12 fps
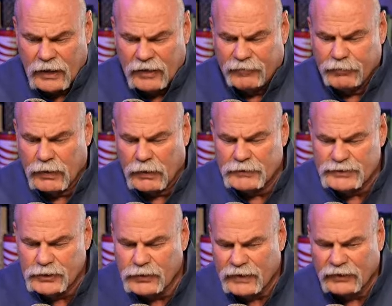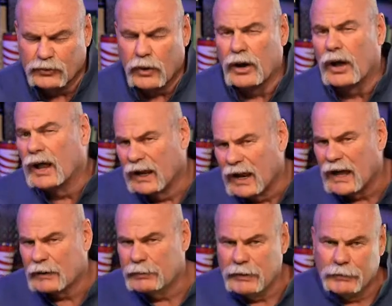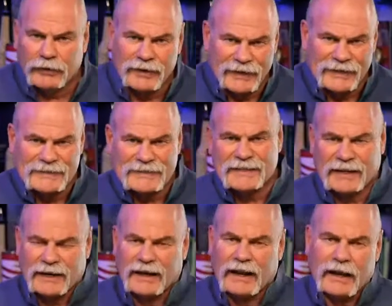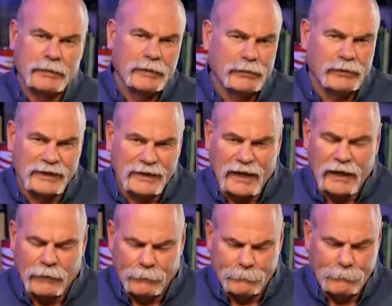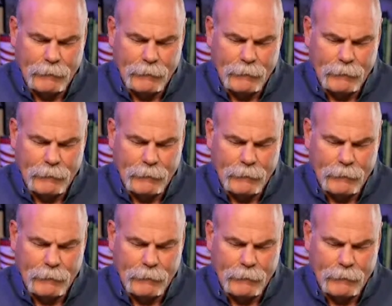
If plumbers do things wrong, a lot of people can get sick and a lot of people can die.